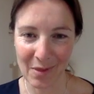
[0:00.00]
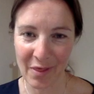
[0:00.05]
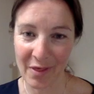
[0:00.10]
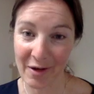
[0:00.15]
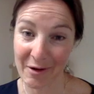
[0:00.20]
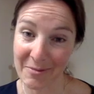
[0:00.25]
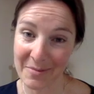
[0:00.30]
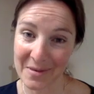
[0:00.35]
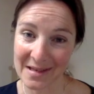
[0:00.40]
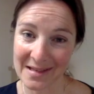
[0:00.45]

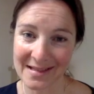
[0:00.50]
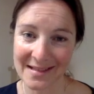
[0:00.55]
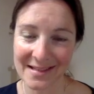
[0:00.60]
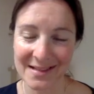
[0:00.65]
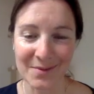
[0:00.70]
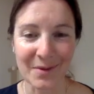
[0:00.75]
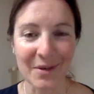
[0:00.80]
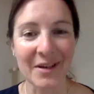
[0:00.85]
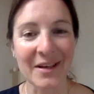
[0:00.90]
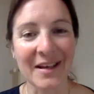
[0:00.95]
therapists
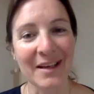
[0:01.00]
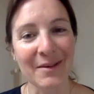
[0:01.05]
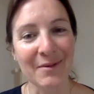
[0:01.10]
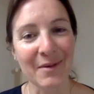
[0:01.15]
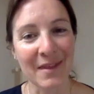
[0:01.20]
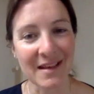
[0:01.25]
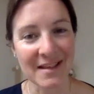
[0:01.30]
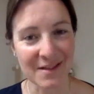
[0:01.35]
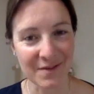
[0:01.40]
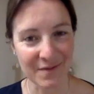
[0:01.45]
working with
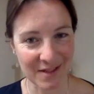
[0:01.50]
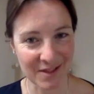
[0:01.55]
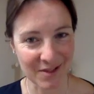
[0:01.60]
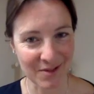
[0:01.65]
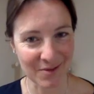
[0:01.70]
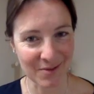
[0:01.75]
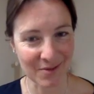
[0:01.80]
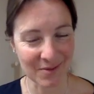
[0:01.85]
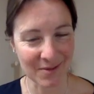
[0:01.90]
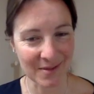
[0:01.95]

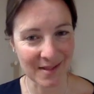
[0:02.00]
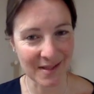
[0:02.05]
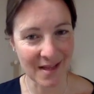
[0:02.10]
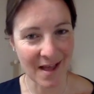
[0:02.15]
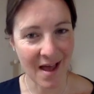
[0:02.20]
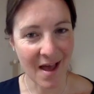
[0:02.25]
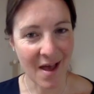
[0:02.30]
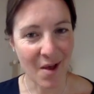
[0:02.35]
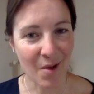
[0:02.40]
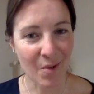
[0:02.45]
individuals
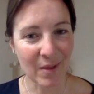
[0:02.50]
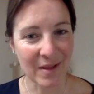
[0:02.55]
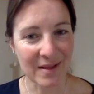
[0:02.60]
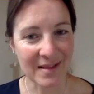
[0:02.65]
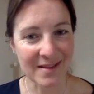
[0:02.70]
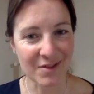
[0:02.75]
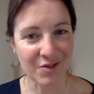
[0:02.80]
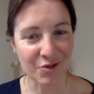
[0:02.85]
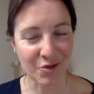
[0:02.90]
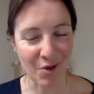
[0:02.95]
with
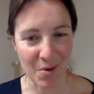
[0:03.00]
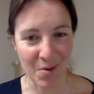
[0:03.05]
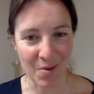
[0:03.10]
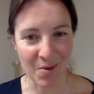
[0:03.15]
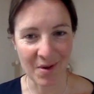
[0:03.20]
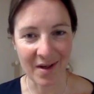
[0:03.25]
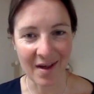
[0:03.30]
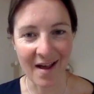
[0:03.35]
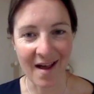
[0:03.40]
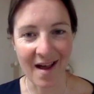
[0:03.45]

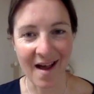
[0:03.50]
stroke.